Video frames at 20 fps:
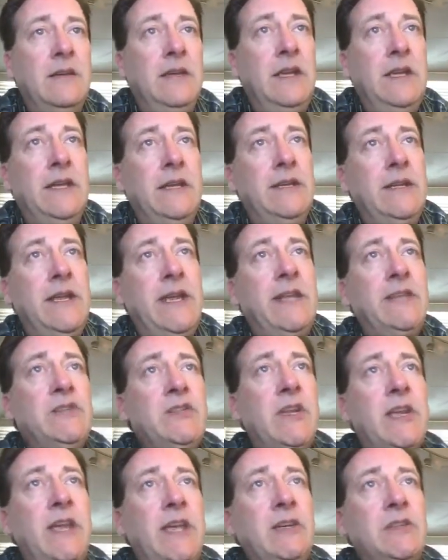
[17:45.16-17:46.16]
in an
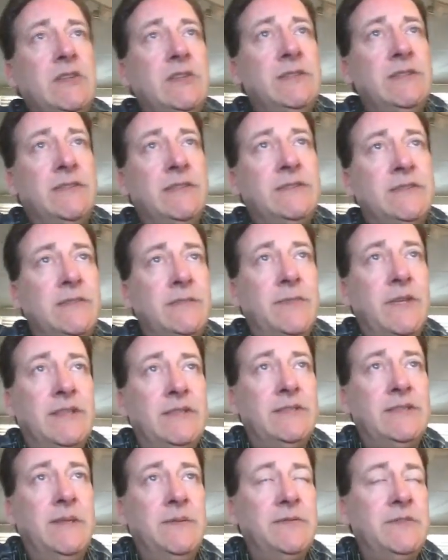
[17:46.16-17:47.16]
education system that
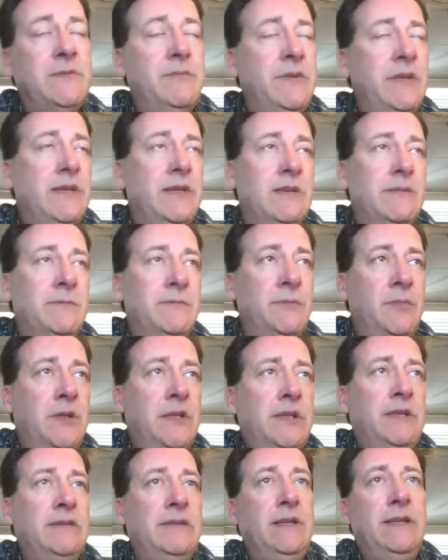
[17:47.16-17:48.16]
seems to be
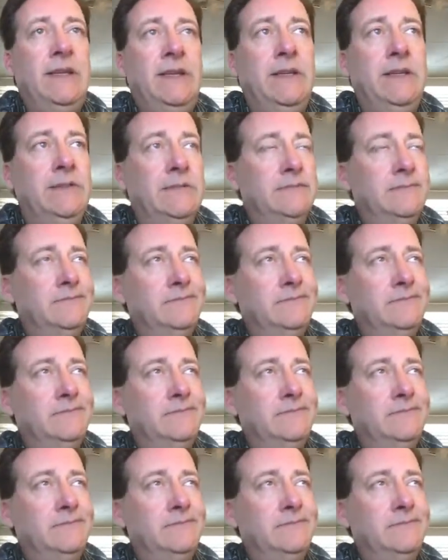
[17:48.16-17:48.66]
completely